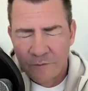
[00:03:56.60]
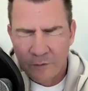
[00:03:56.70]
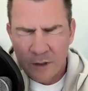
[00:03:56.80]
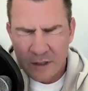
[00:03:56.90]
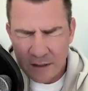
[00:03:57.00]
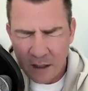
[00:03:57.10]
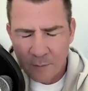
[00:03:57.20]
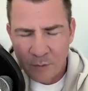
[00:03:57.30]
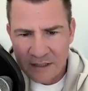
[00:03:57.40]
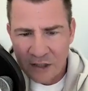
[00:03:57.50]
focus
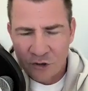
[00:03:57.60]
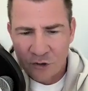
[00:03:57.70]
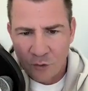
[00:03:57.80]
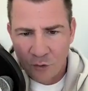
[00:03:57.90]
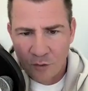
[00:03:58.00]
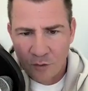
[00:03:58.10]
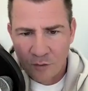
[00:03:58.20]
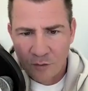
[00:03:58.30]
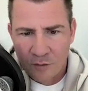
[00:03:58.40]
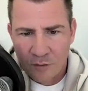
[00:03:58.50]
on potential
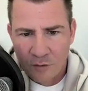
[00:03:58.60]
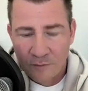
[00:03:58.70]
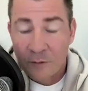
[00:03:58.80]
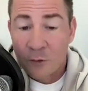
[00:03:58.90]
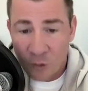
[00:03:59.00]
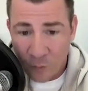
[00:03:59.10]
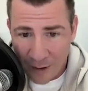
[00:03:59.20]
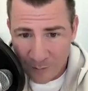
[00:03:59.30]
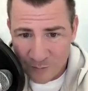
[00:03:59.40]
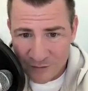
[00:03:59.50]
future
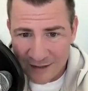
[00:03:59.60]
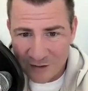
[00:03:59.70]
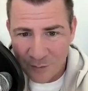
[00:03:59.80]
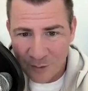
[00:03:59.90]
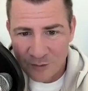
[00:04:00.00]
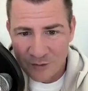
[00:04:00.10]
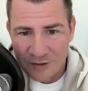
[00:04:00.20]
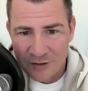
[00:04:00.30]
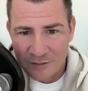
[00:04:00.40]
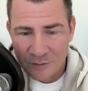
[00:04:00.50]
problems as opposed
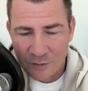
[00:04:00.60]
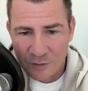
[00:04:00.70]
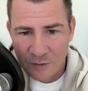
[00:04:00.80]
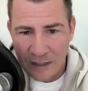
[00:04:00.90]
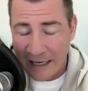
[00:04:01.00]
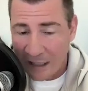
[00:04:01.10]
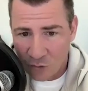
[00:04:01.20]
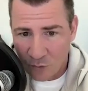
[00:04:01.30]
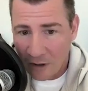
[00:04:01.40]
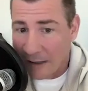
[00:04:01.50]
to
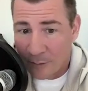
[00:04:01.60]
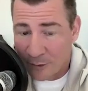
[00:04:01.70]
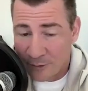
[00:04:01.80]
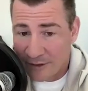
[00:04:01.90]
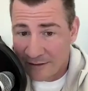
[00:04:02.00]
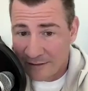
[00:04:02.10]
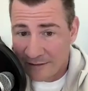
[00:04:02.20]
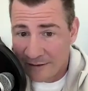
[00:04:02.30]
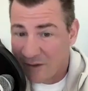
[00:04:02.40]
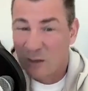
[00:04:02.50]
actual
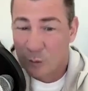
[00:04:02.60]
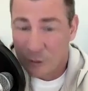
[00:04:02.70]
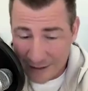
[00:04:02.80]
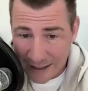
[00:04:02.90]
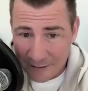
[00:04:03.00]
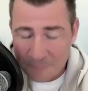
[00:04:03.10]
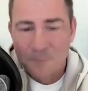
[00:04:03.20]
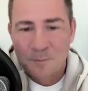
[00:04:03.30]
opportunities available today.